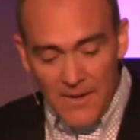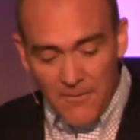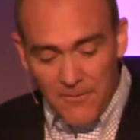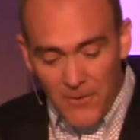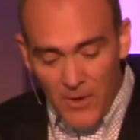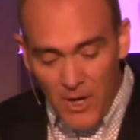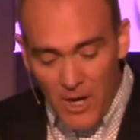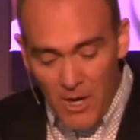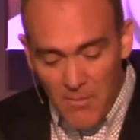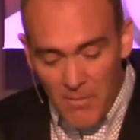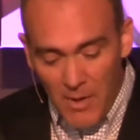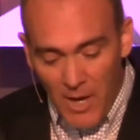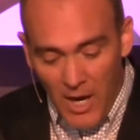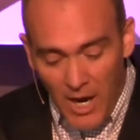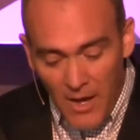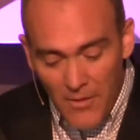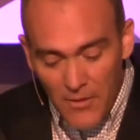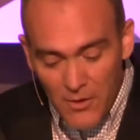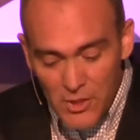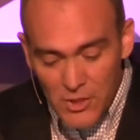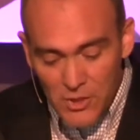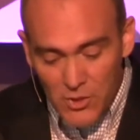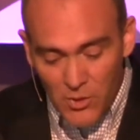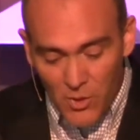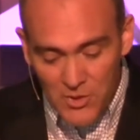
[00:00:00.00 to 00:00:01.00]
from
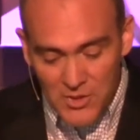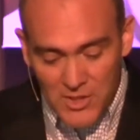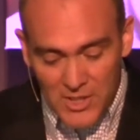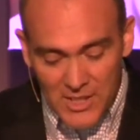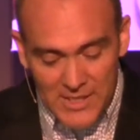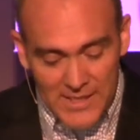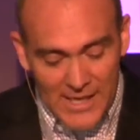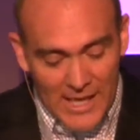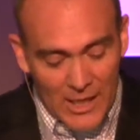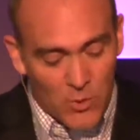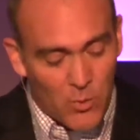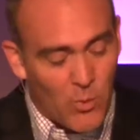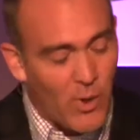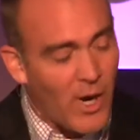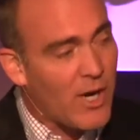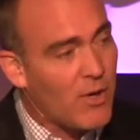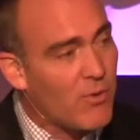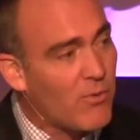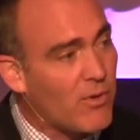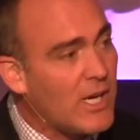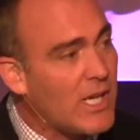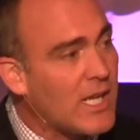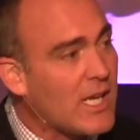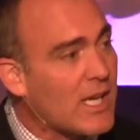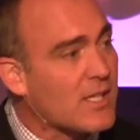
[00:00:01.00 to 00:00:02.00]
other sources that
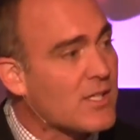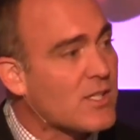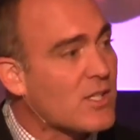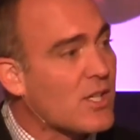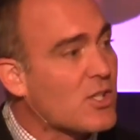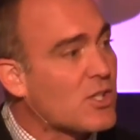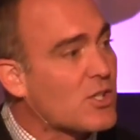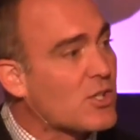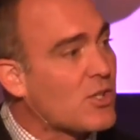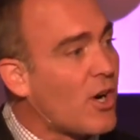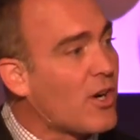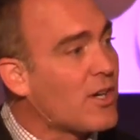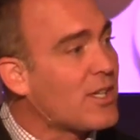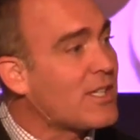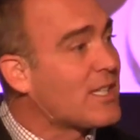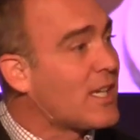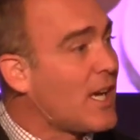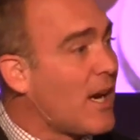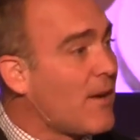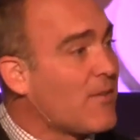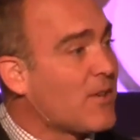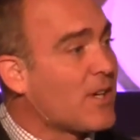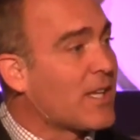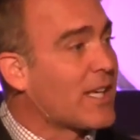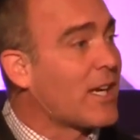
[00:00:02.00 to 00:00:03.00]
Quirinius started
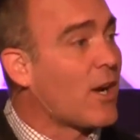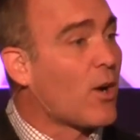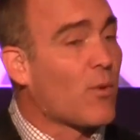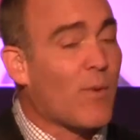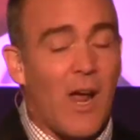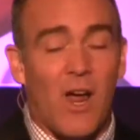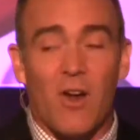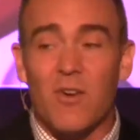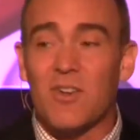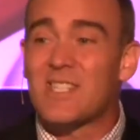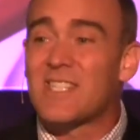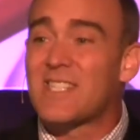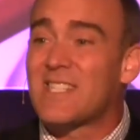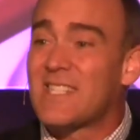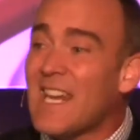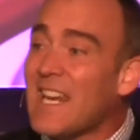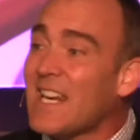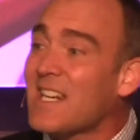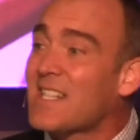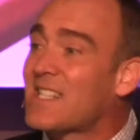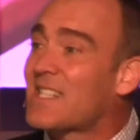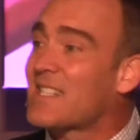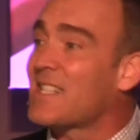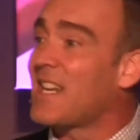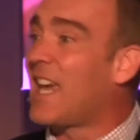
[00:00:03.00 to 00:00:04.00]
governing around
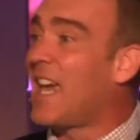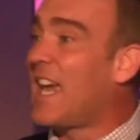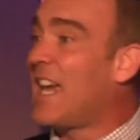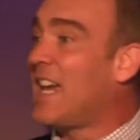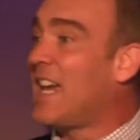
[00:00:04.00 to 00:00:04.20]
6 AD.